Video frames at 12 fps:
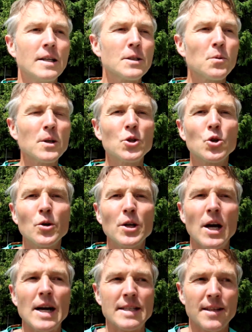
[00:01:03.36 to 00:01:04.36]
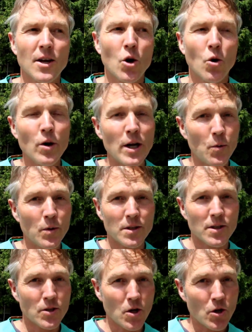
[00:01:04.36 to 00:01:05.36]
I just want to show you guys the creek, which
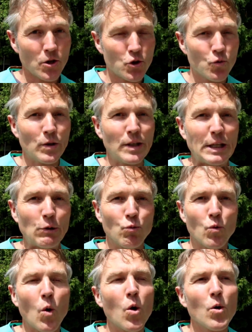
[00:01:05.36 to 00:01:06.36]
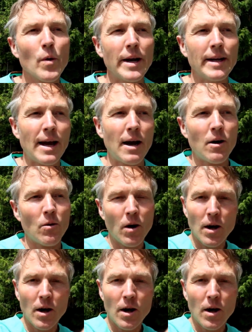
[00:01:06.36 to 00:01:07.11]
has started to really roar right now.